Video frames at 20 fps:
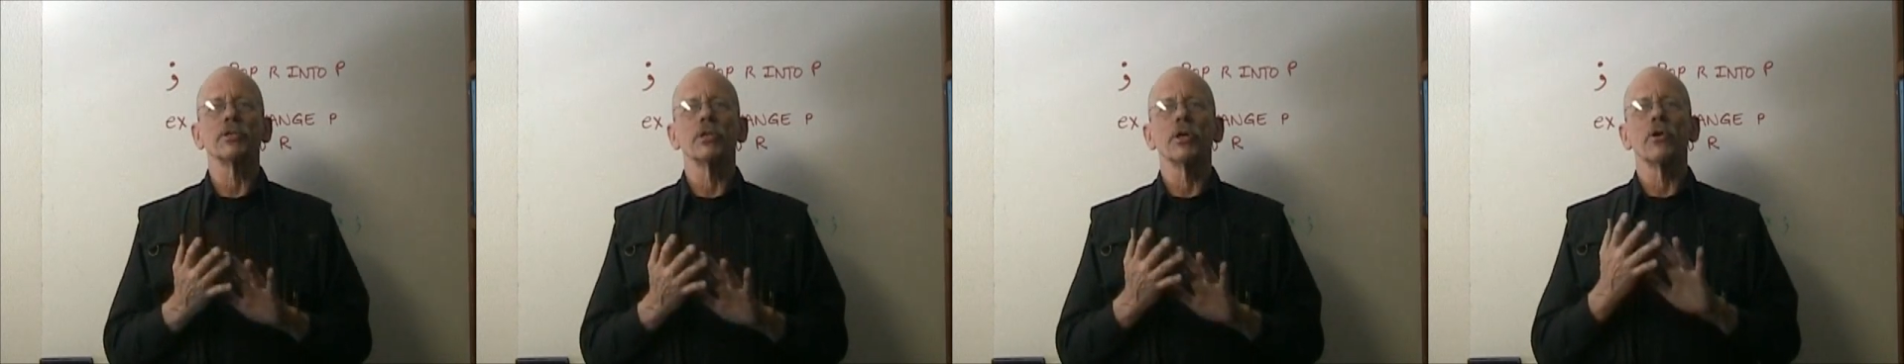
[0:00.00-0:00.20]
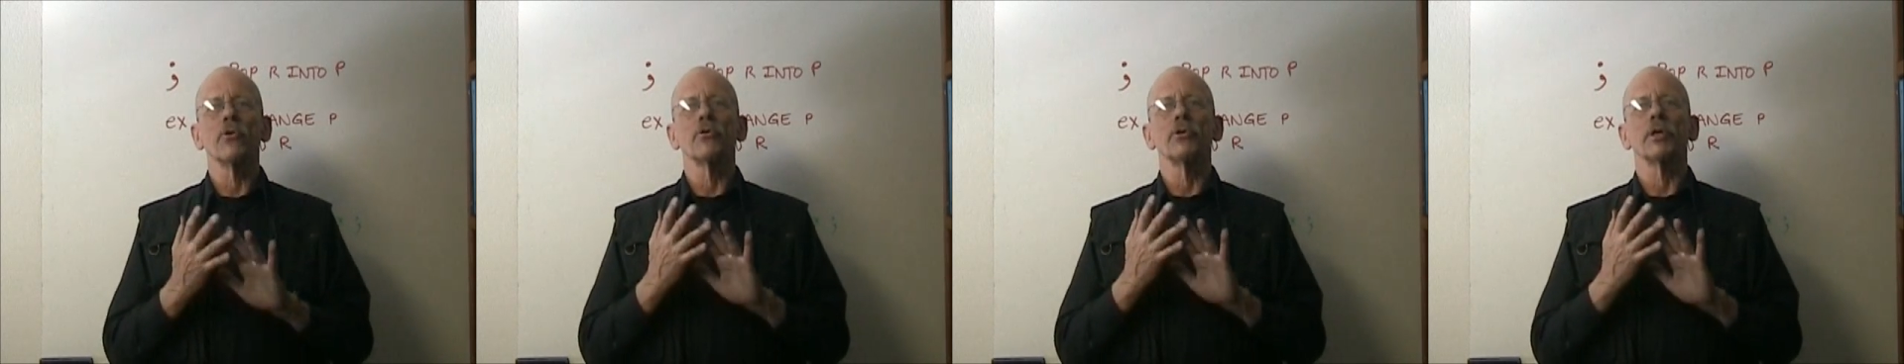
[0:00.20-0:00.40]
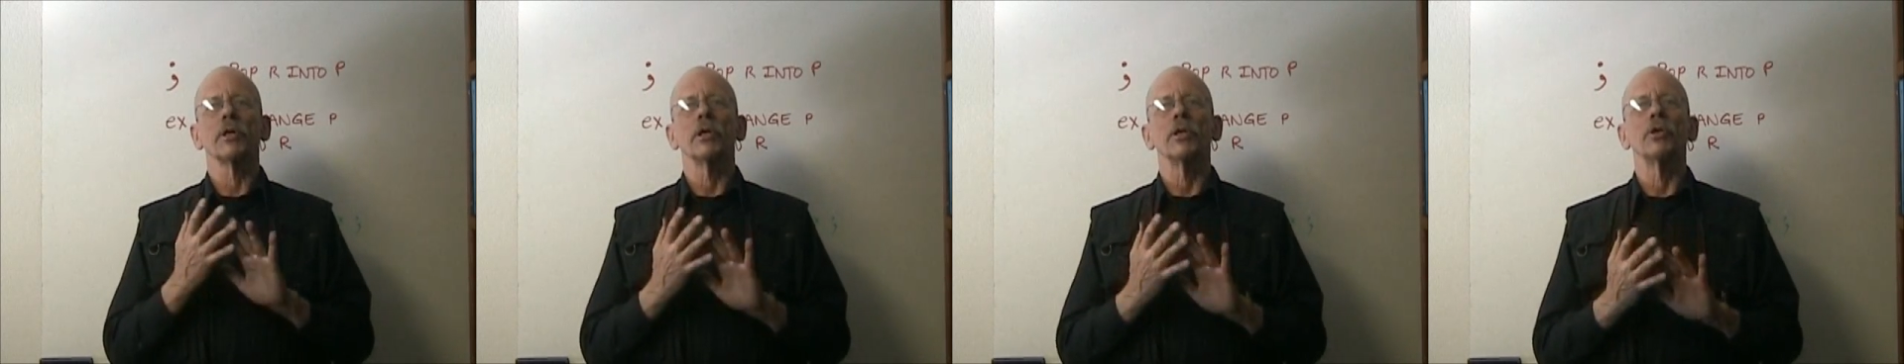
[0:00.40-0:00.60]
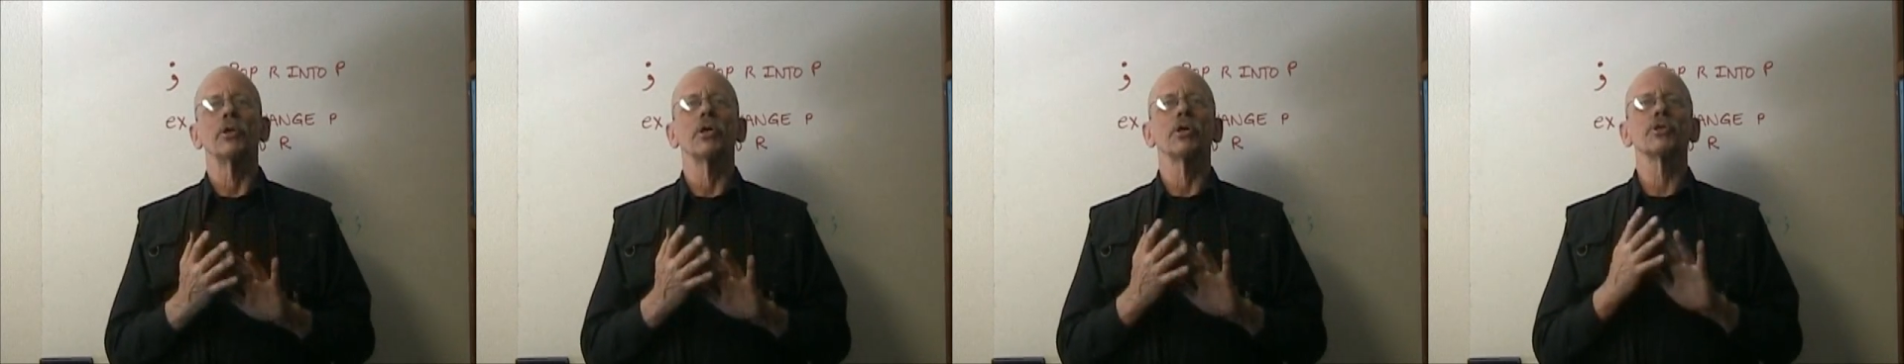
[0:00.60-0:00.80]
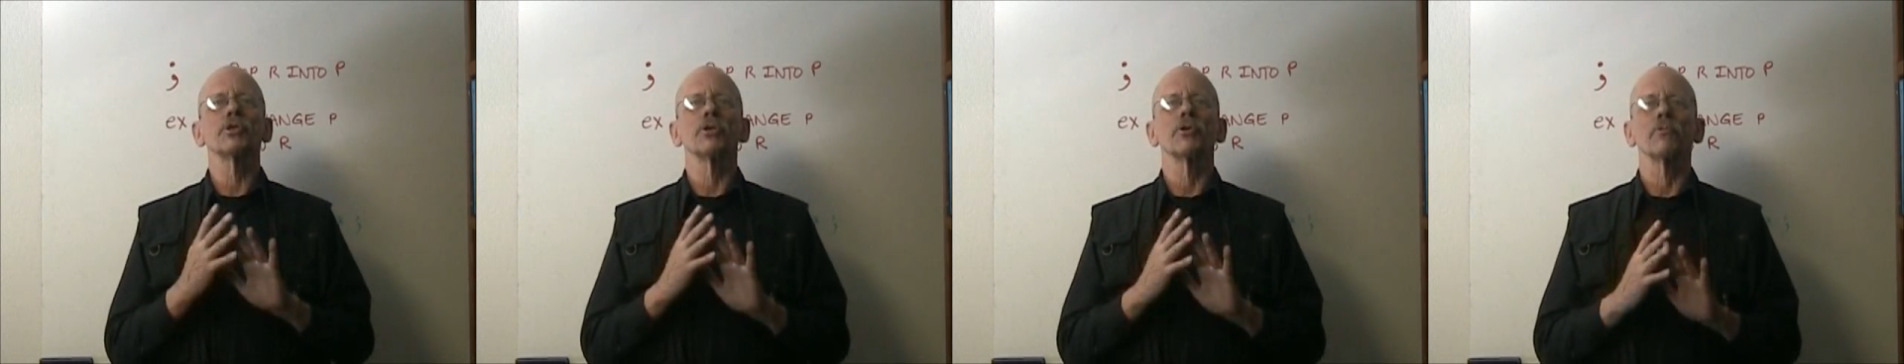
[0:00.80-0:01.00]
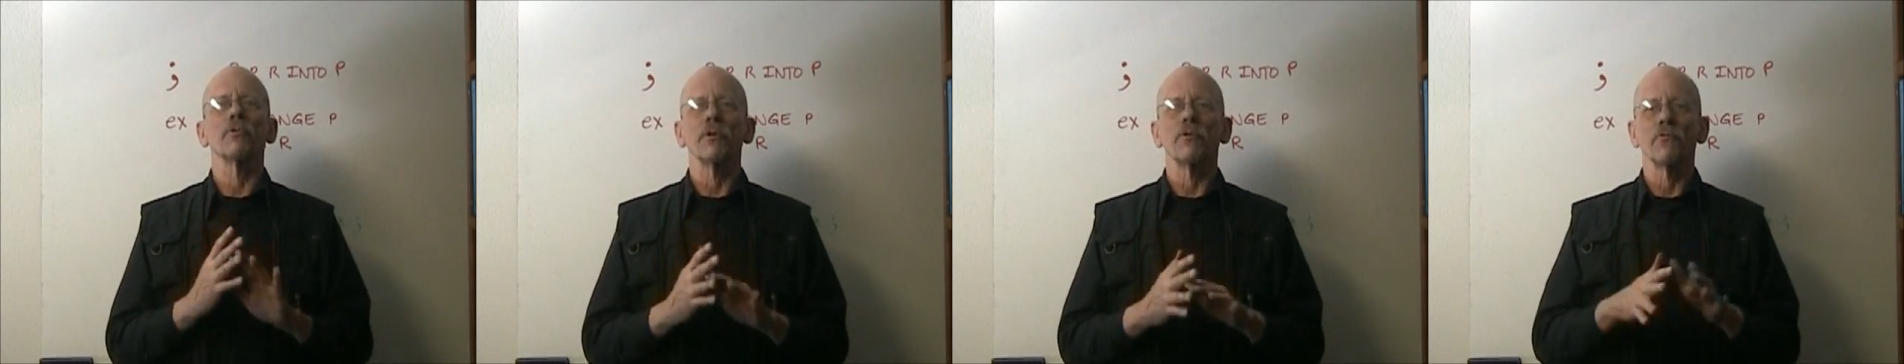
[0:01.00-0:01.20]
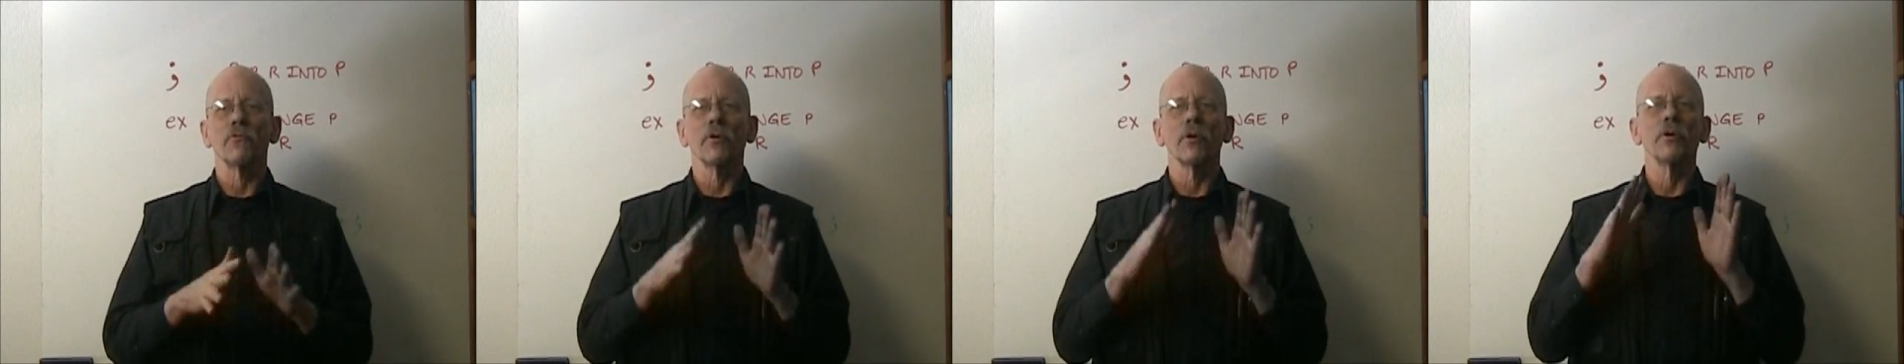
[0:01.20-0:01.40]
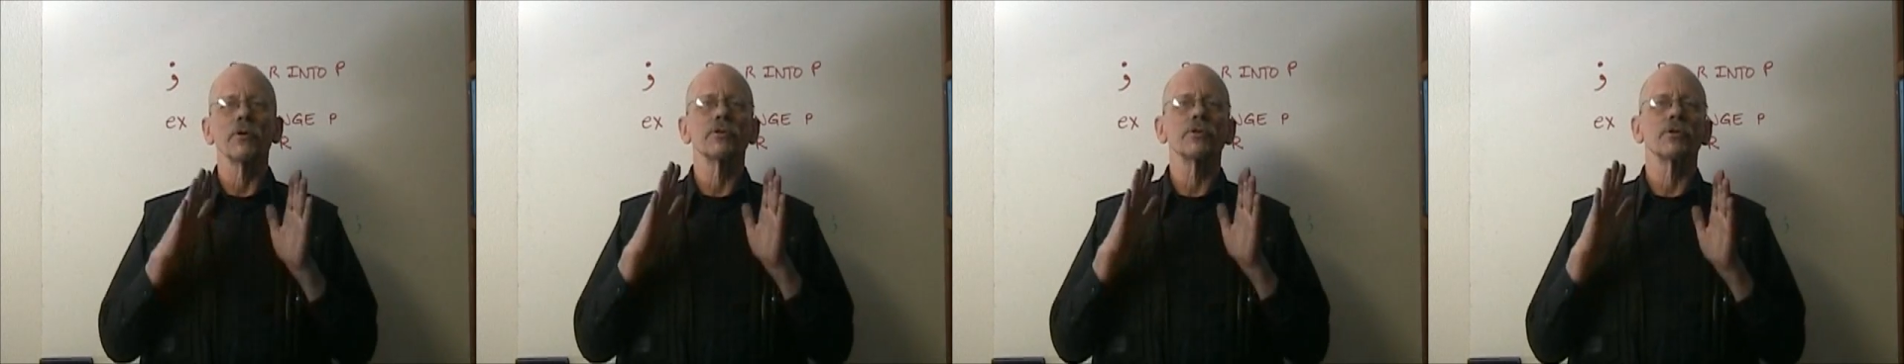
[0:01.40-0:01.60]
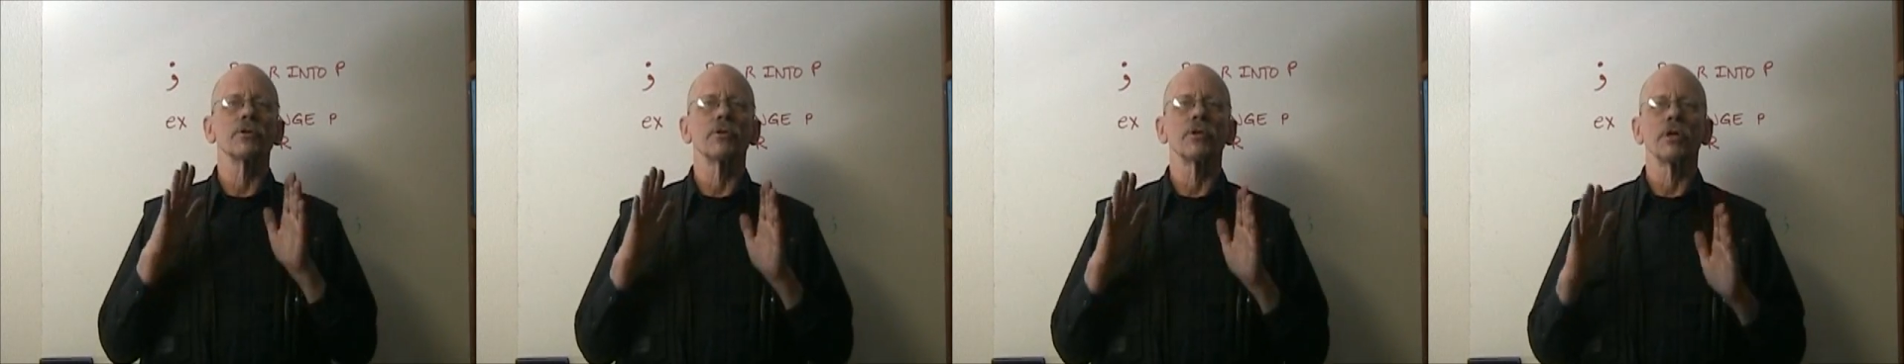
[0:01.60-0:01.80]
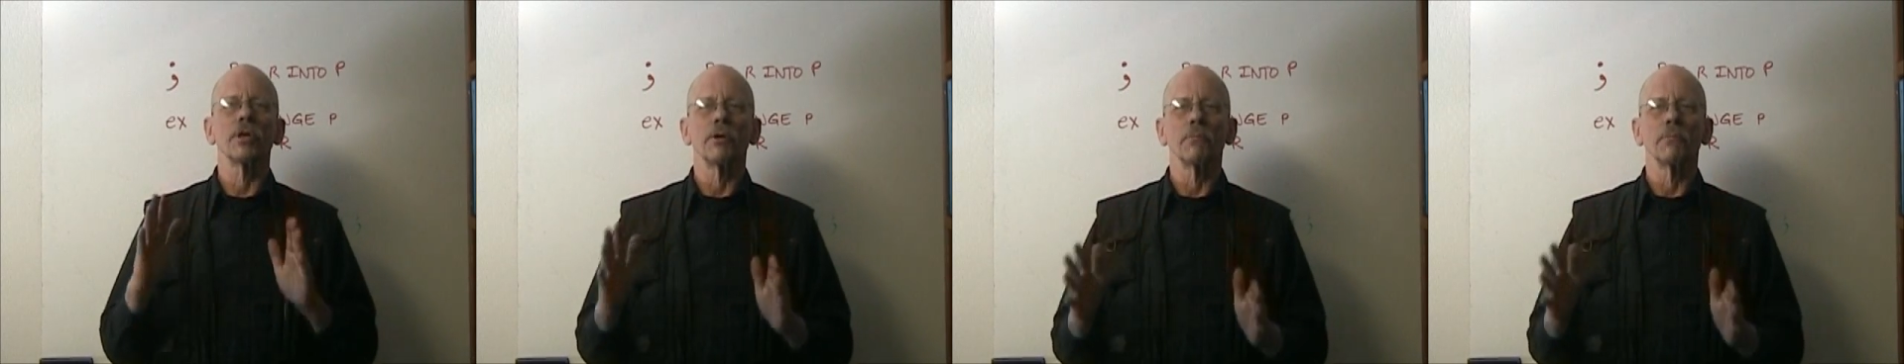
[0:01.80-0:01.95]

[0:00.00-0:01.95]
though the condition refers to the